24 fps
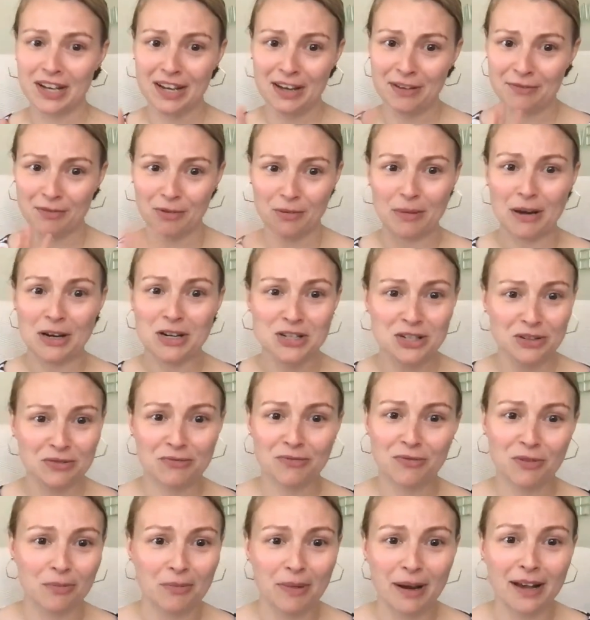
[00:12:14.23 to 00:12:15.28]
information
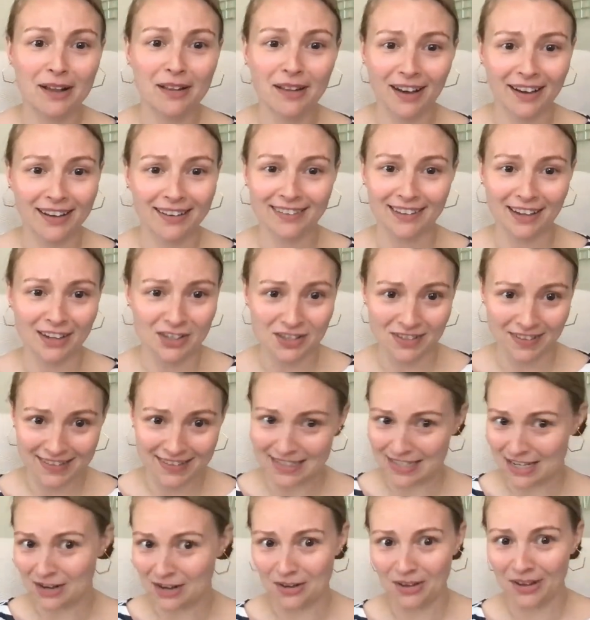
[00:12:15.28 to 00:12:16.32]
from my client sessions.
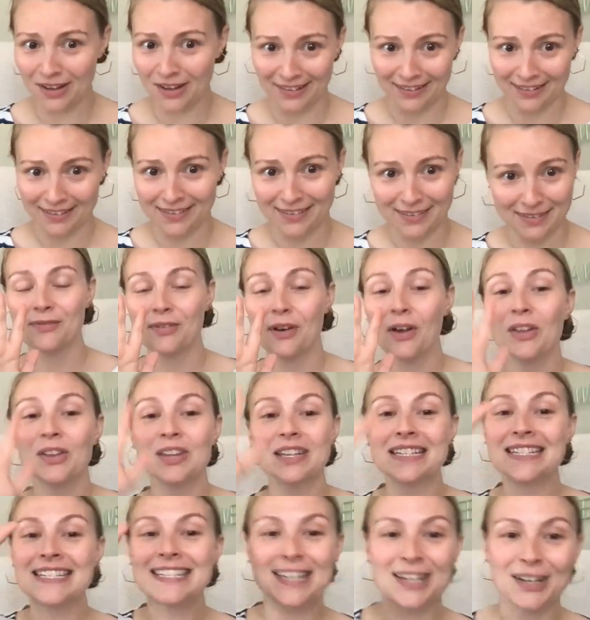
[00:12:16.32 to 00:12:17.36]
Neil has
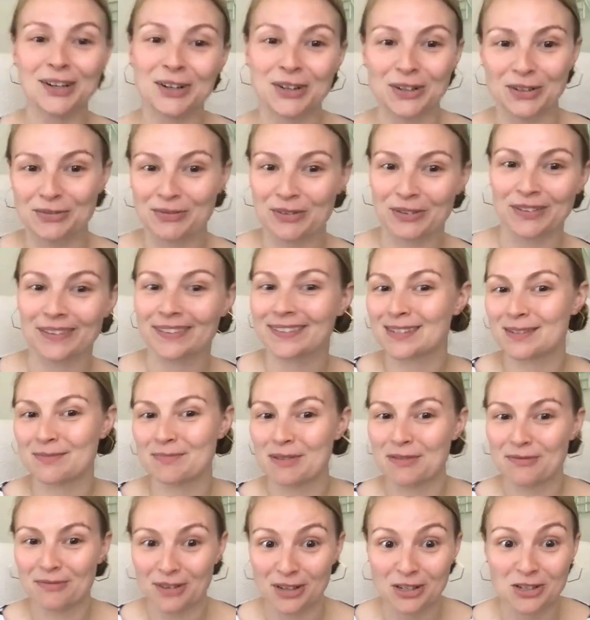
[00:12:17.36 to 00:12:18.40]
volunteered for this to
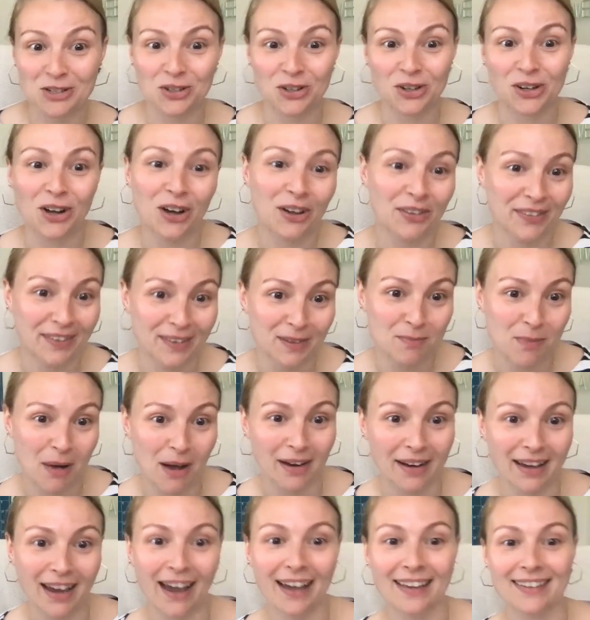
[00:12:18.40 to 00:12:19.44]
be featured on this
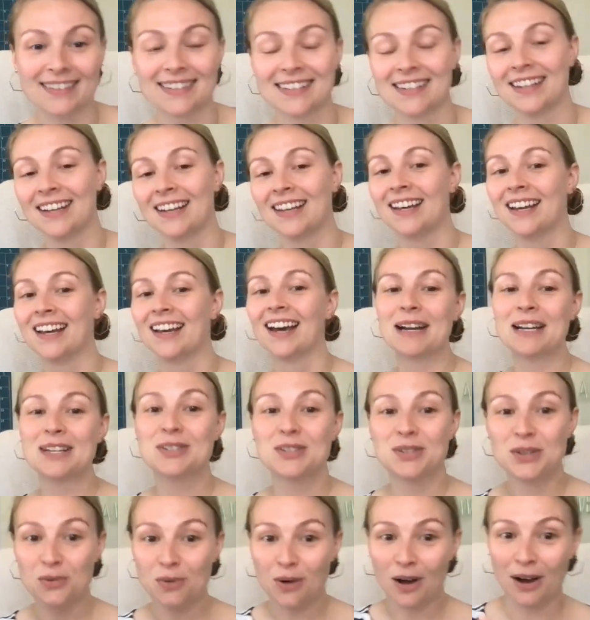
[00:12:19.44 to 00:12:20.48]
podcast. I
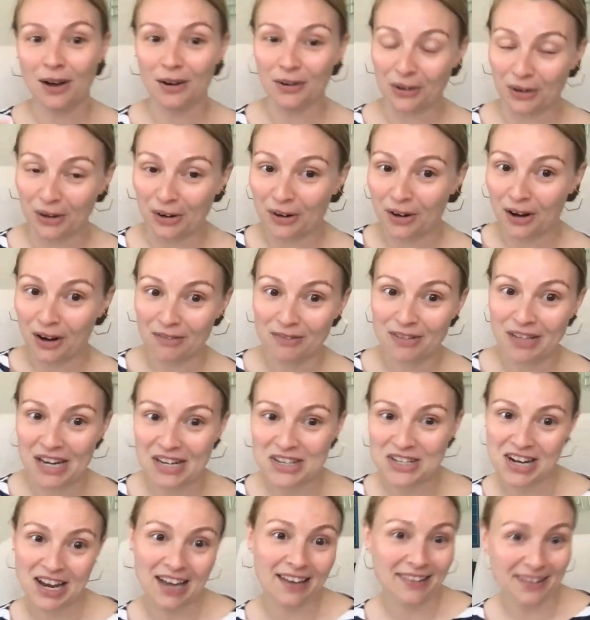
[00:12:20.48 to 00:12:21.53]
do honor
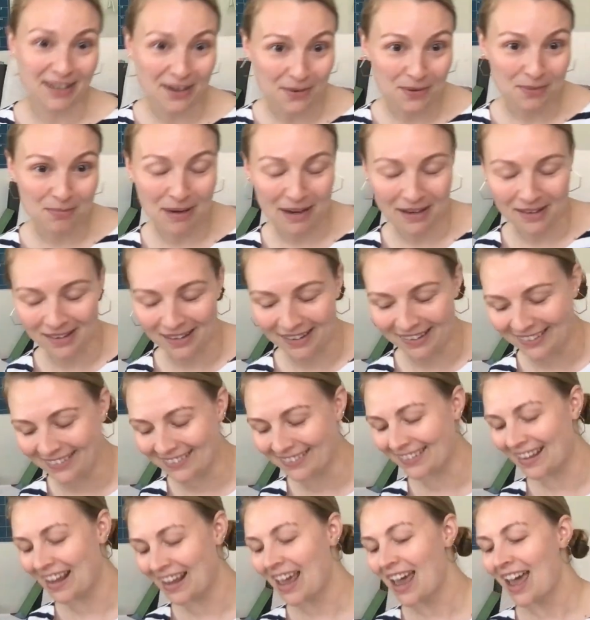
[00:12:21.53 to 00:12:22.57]
confidentiality with my clients,
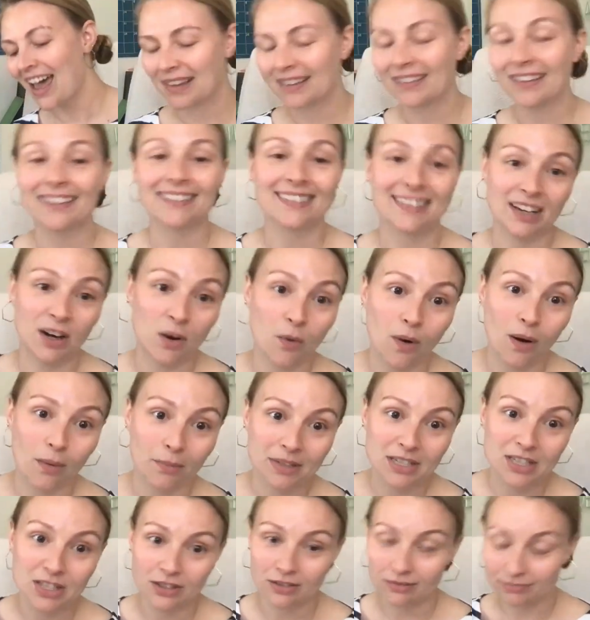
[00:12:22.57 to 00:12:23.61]
unless they don't want me
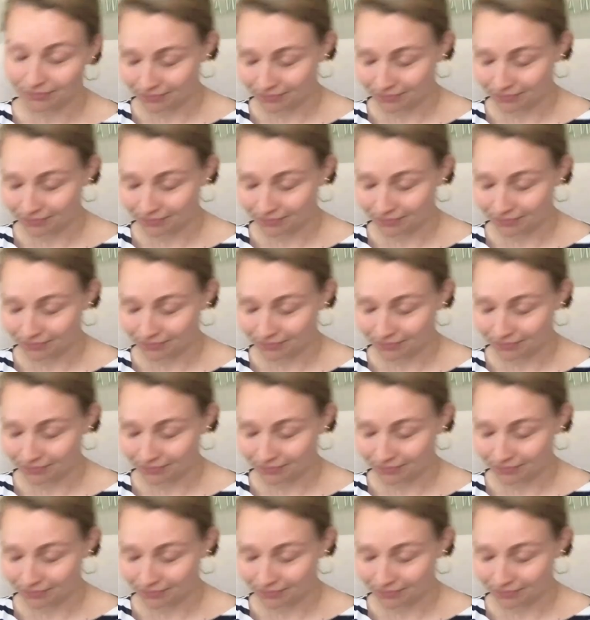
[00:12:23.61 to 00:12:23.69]
to.